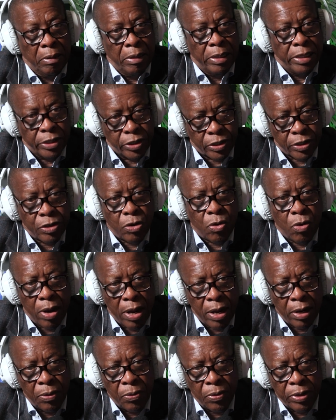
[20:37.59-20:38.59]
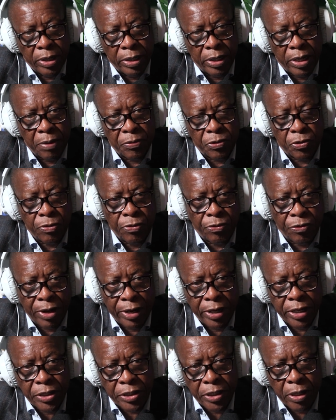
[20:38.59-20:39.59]
is required when it comes to
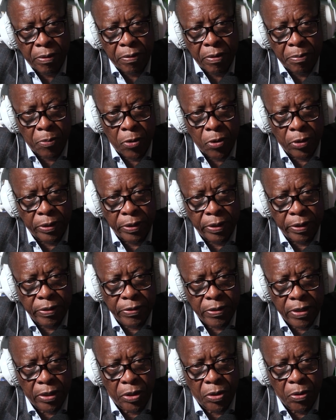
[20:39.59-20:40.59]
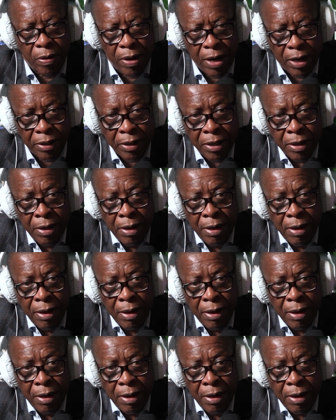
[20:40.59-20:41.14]
financial reporting. Is that correct?